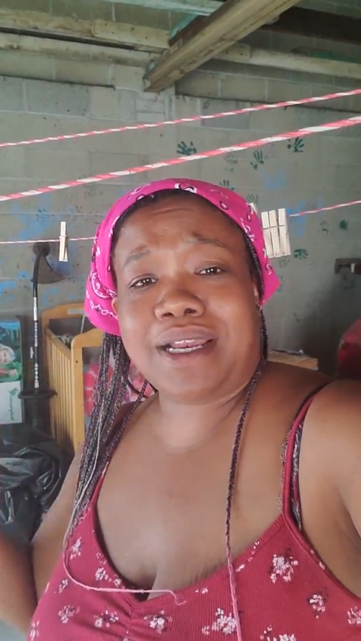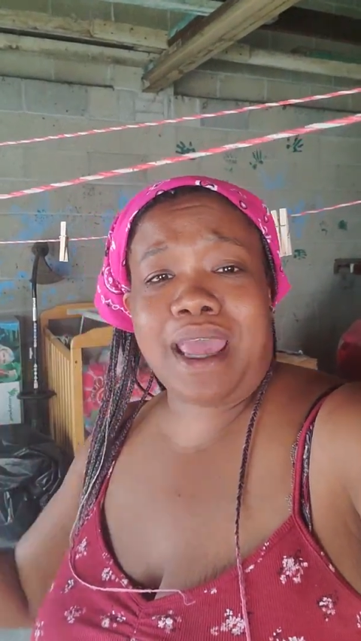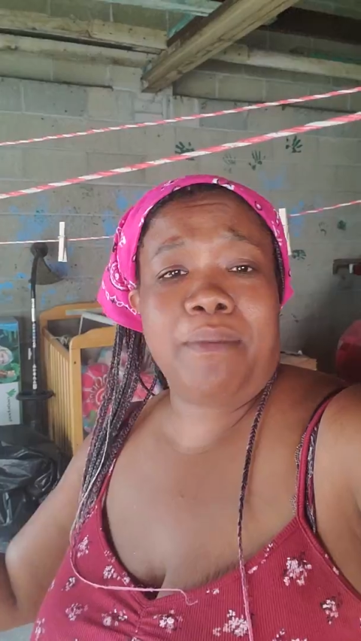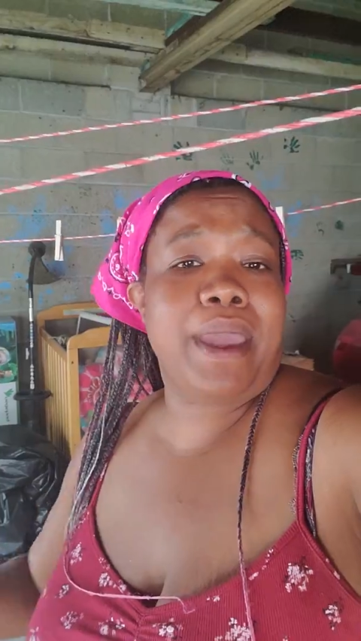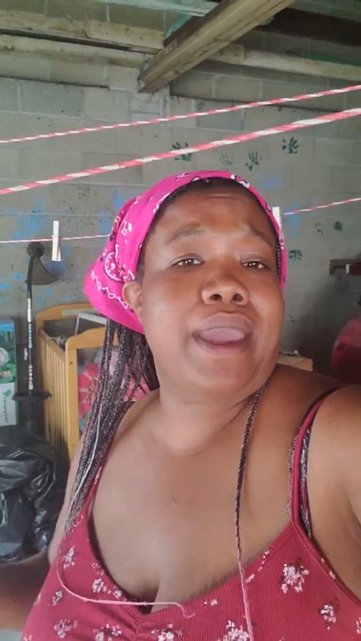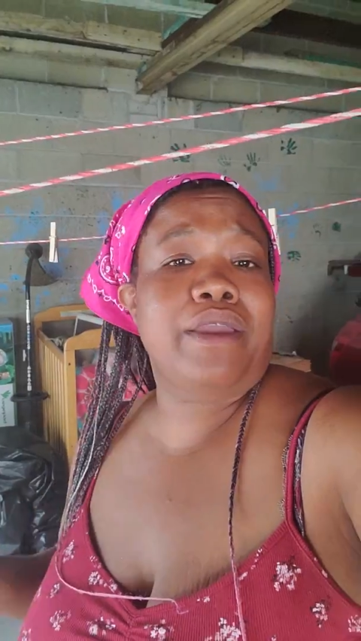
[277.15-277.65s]
that
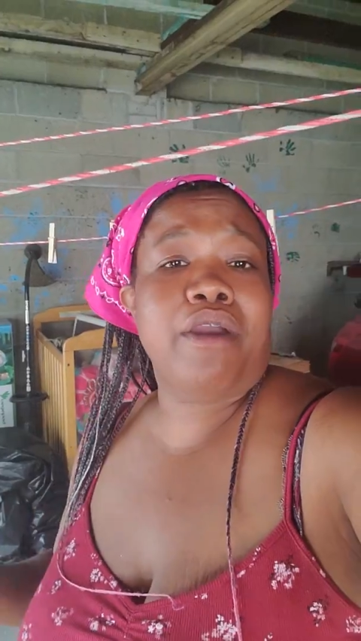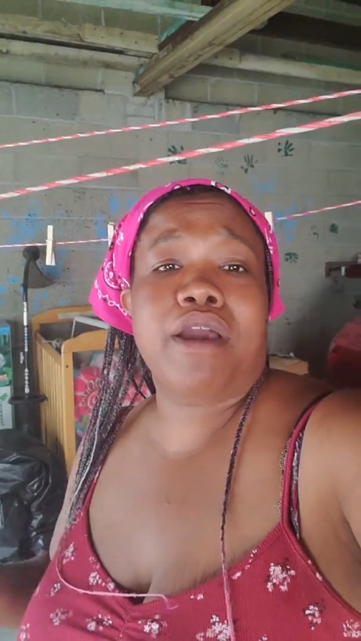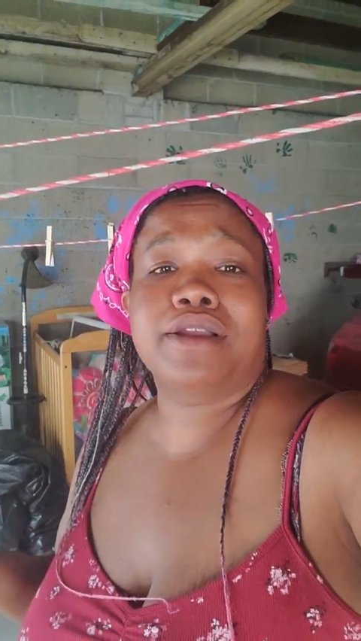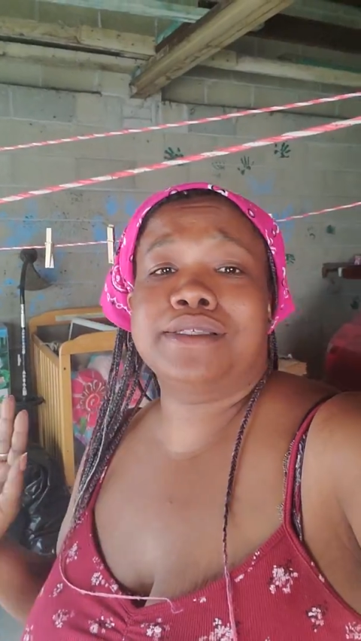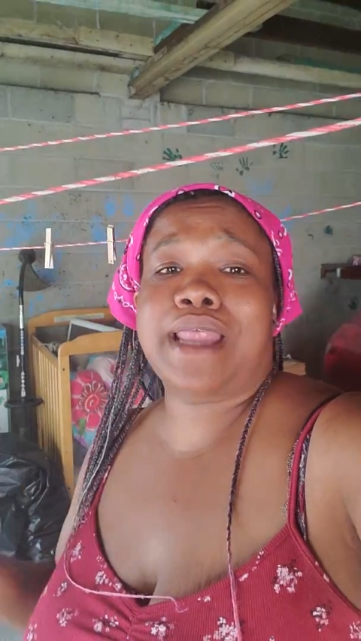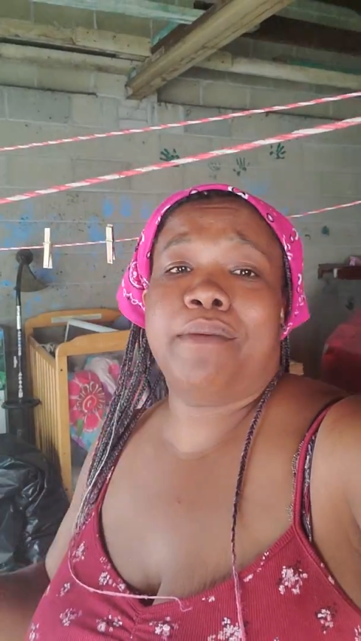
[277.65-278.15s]
backyard
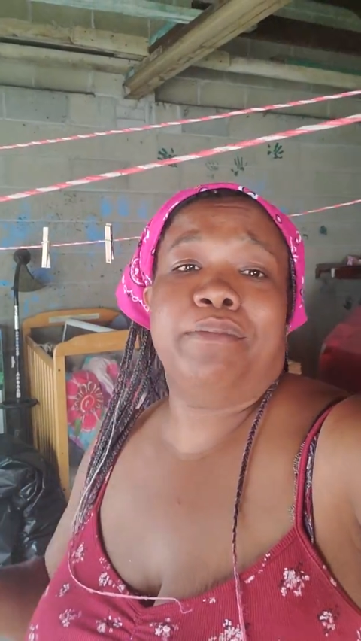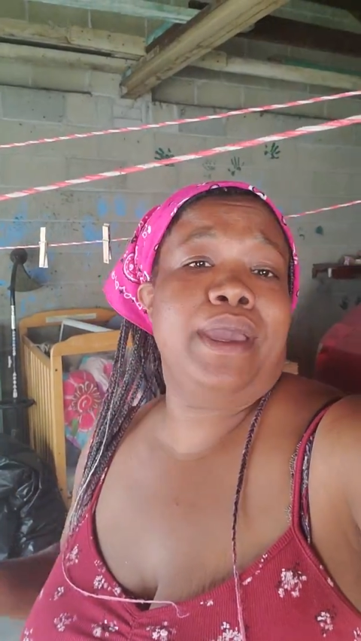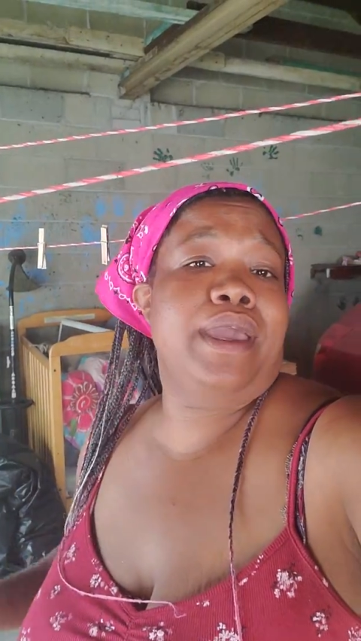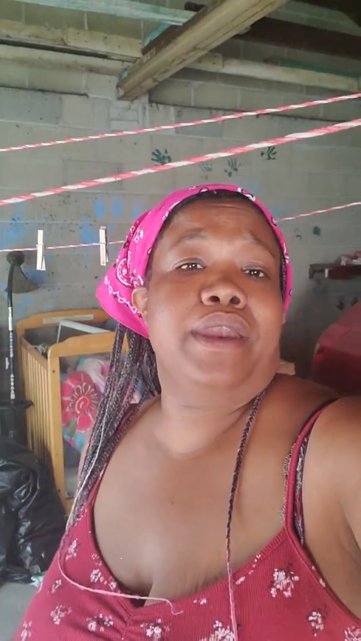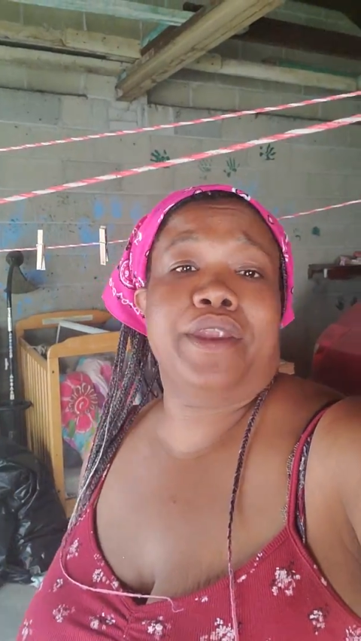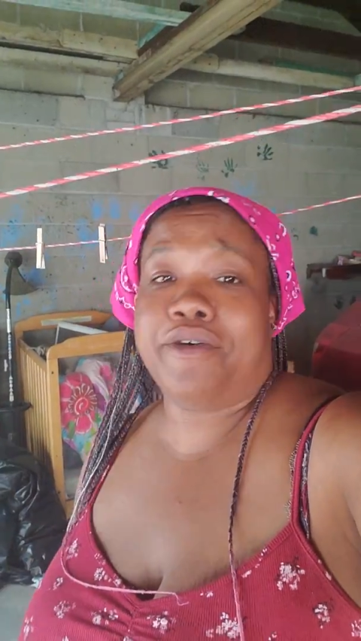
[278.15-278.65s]
is not big
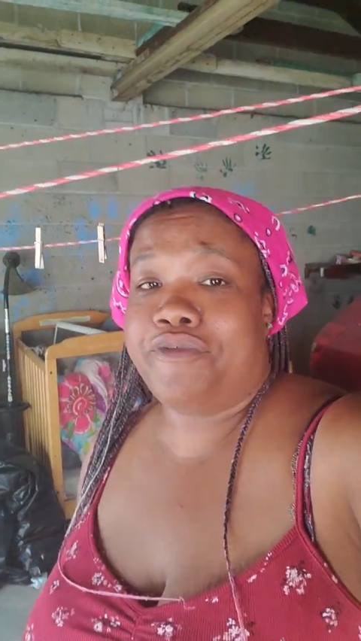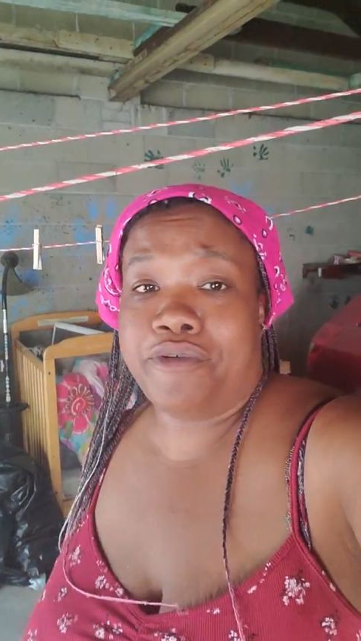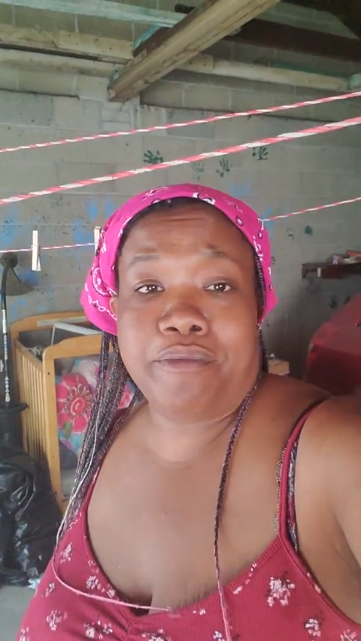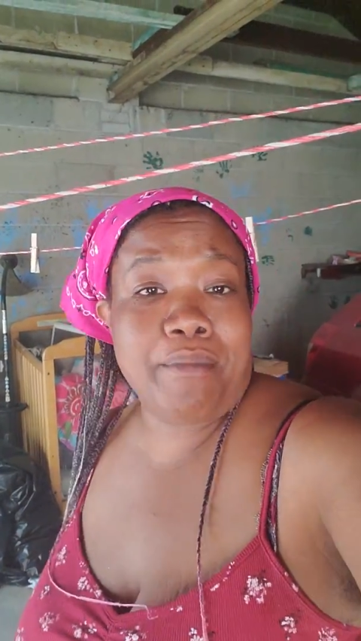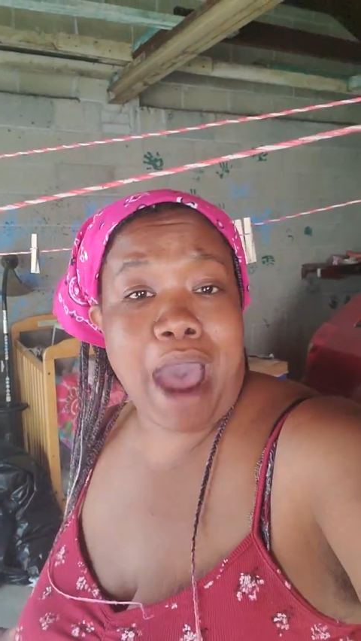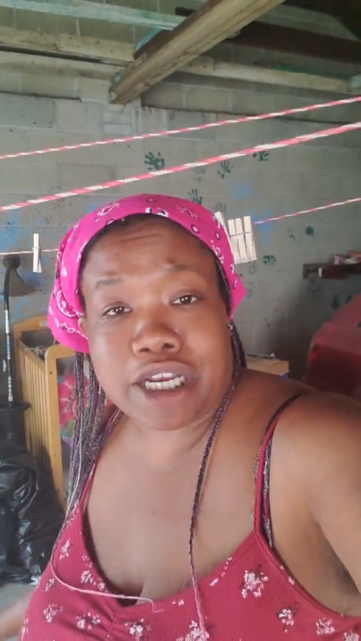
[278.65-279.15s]
enough for
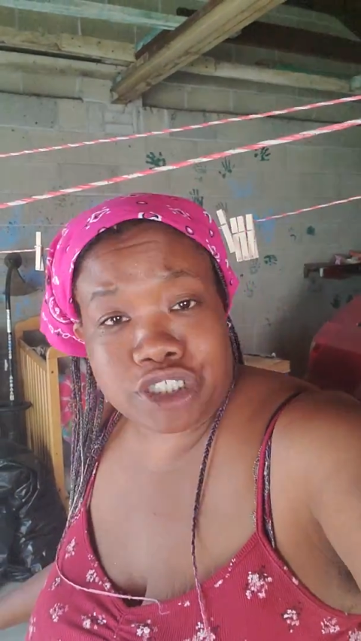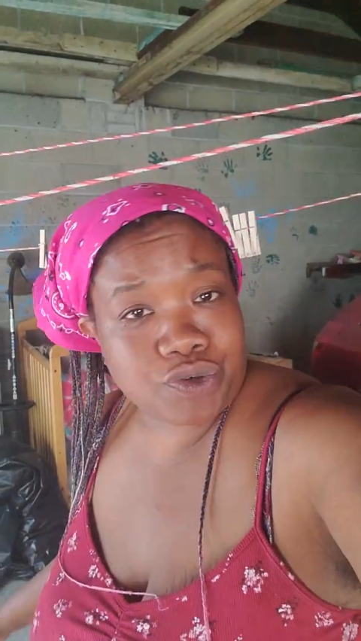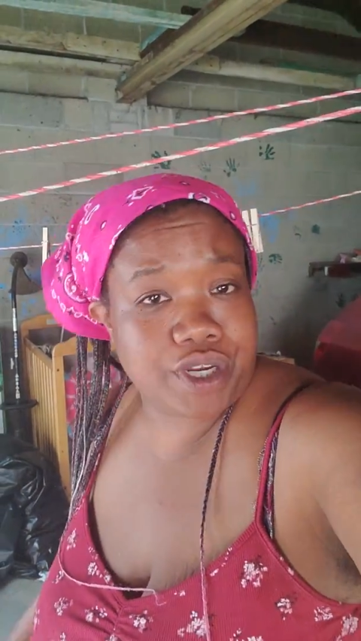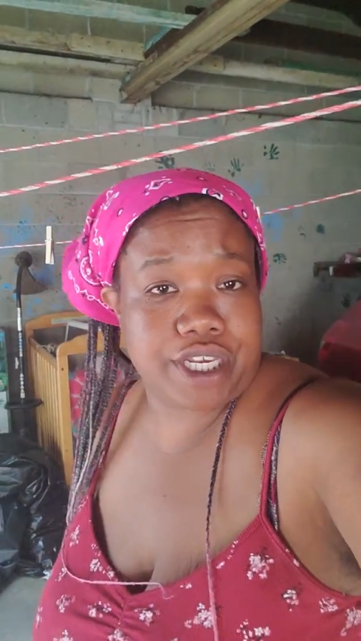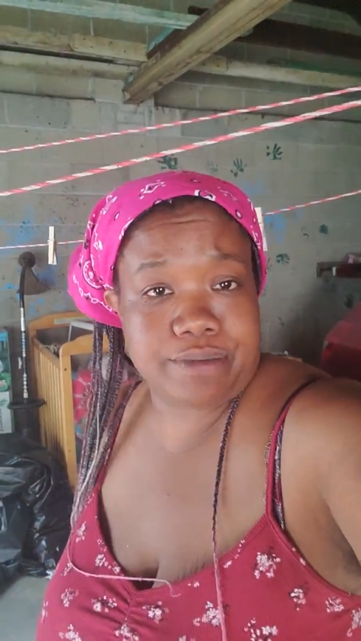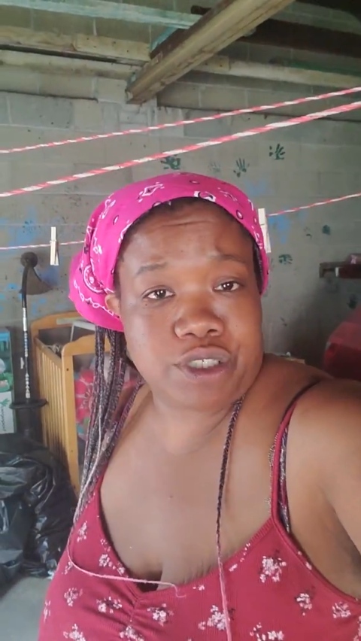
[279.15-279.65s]
my dreams.